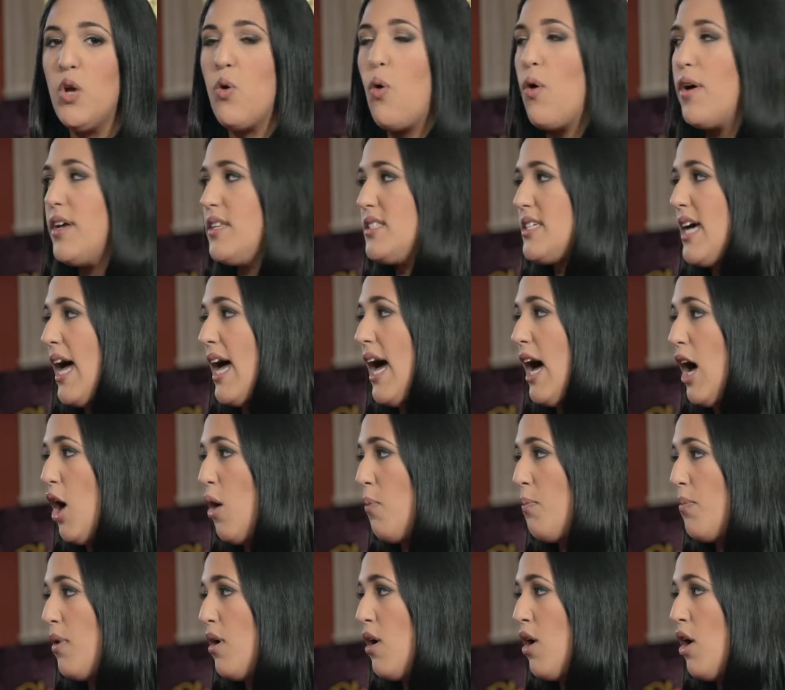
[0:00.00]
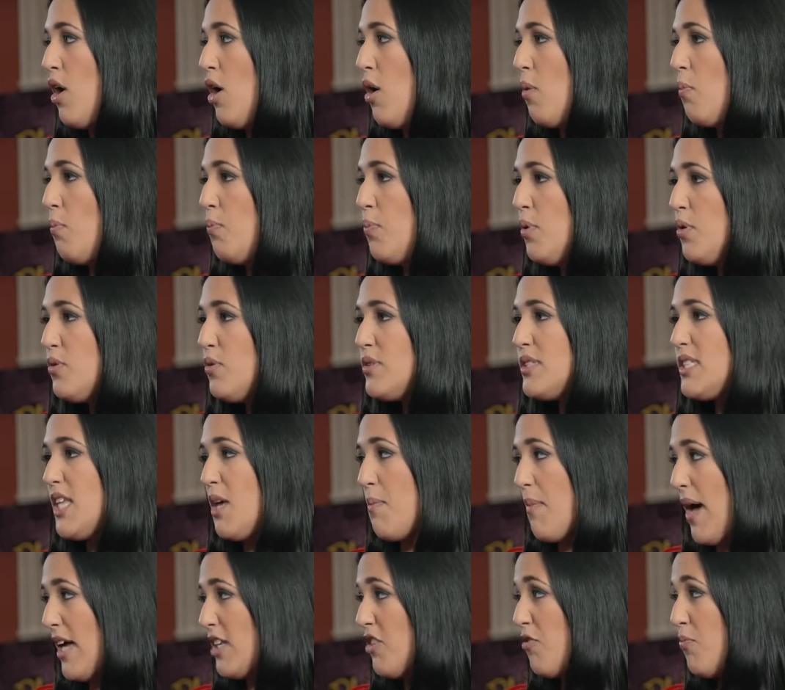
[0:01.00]
going to help boost the
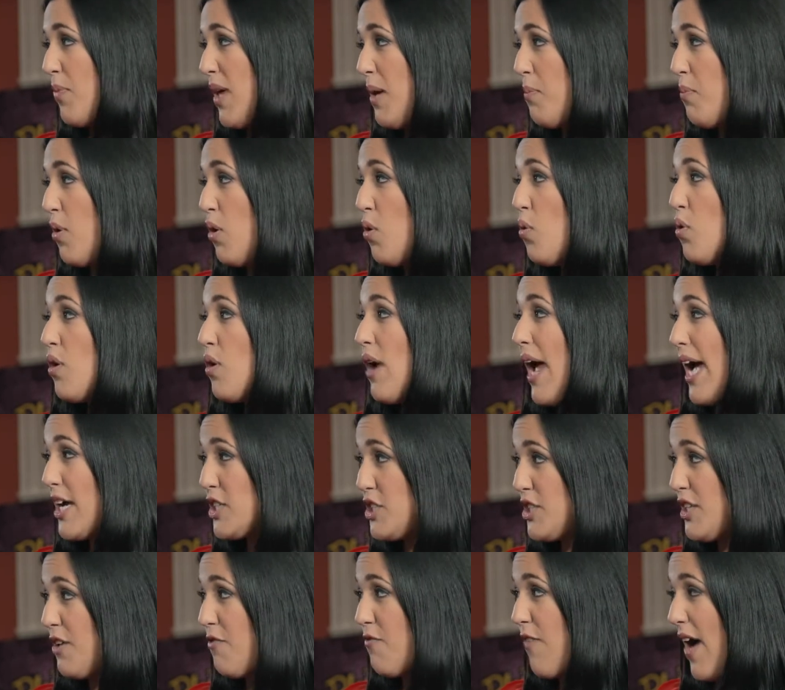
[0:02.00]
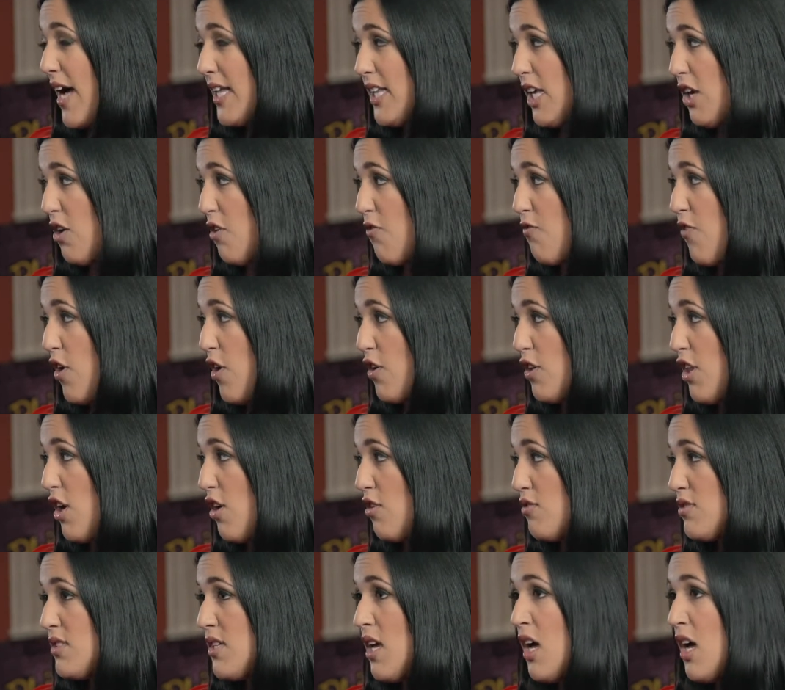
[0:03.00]
amount of people who are actually finding your photos.